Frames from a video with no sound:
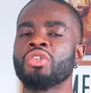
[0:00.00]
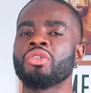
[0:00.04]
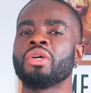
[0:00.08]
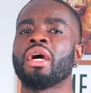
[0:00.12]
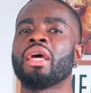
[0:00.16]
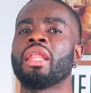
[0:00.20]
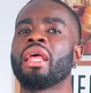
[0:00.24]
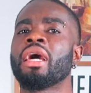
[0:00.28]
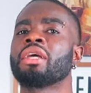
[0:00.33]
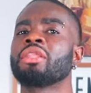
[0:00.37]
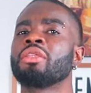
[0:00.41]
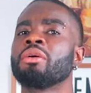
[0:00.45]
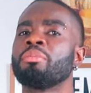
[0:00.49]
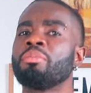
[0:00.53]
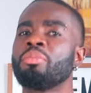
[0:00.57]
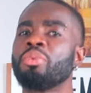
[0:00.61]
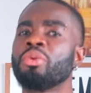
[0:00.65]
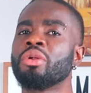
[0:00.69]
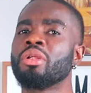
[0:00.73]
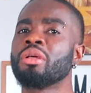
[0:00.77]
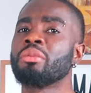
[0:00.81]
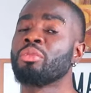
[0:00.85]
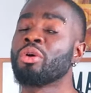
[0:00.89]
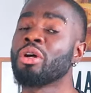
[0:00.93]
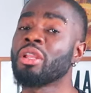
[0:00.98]
So I like to
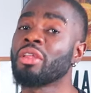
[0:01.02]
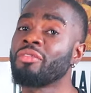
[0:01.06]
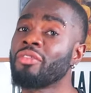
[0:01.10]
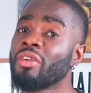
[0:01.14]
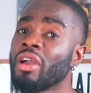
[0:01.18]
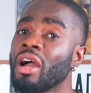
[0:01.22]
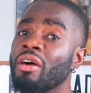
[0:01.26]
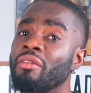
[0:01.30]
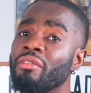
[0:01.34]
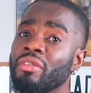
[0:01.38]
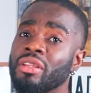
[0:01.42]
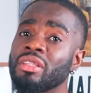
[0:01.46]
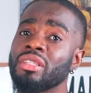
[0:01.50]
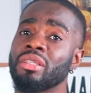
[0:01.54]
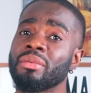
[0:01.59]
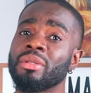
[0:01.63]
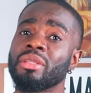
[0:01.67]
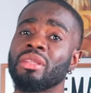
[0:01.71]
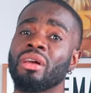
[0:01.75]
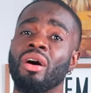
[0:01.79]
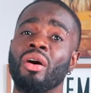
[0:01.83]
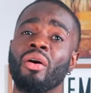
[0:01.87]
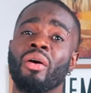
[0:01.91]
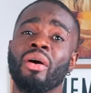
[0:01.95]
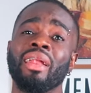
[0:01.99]
put it, but if you have a little
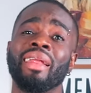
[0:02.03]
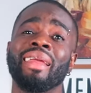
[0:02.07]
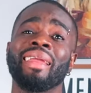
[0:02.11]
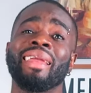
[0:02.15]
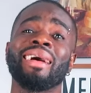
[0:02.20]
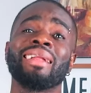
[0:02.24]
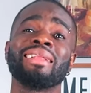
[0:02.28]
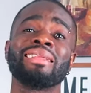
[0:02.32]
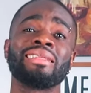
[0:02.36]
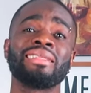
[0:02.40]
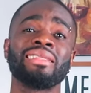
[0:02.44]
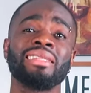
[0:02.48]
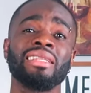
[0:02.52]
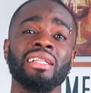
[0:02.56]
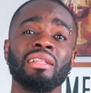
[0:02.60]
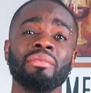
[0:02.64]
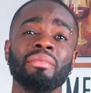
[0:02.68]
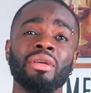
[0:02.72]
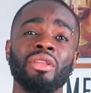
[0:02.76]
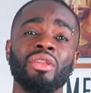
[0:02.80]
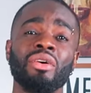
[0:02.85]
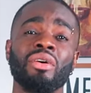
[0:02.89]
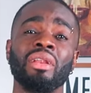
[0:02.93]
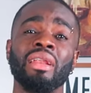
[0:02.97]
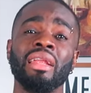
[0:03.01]
bit of oil, it can still
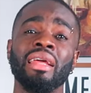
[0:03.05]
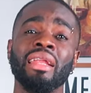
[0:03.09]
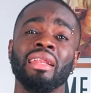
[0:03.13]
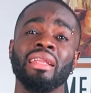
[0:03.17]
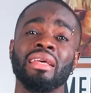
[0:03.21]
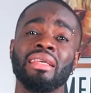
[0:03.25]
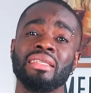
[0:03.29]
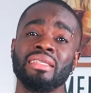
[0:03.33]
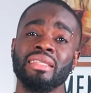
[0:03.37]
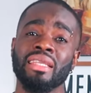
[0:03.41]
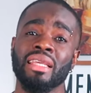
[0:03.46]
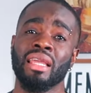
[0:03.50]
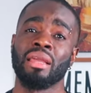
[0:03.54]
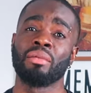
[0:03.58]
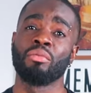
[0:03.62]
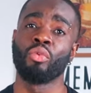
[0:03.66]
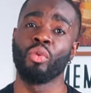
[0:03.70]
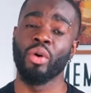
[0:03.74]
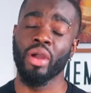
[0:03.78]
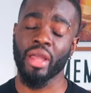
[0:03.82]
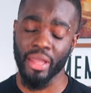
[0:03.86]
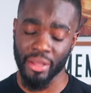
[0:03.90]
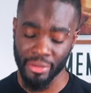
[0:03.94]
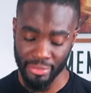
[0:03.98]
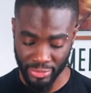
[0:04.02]
be done in the same
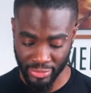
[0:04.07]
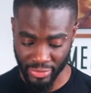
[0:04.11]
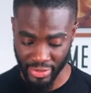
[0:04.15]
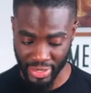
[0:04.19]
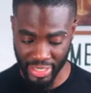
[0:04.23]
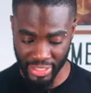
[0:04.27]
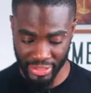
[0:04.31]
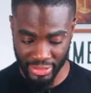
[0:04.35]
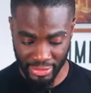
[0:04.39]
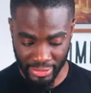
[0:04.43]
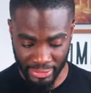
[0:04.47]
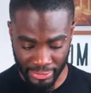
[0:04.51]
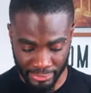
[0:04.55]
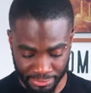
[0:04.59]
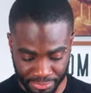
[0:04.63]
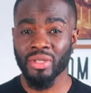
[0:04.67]
way, right?